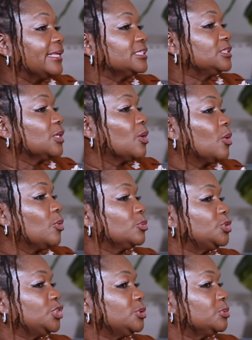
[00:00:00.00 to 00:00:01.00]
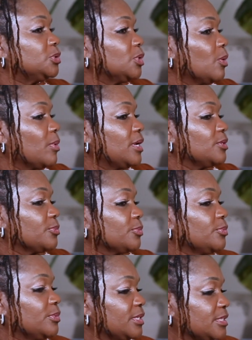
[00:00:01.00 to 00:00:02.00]
so she was going
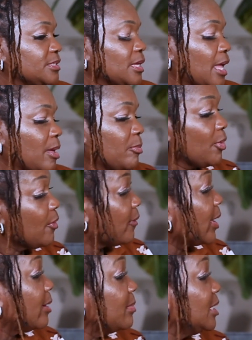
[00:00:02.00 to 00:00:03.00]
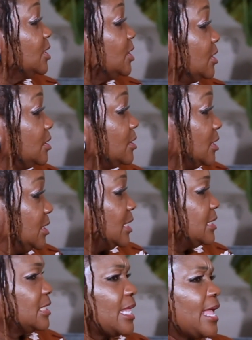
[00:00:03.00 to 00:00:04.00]
through this program, and she
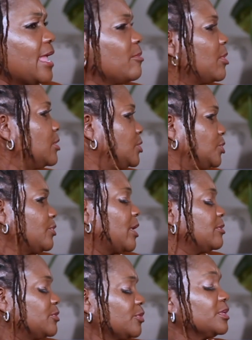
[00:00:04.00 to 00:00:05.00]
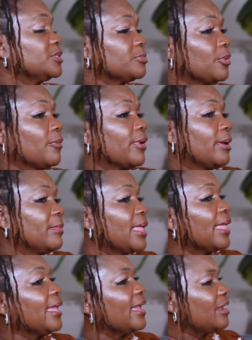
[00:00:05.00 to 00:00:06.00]
suggested, hey, why don't you join this program?
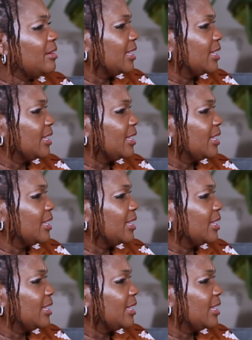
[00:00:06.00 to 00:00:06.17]
And I'm like,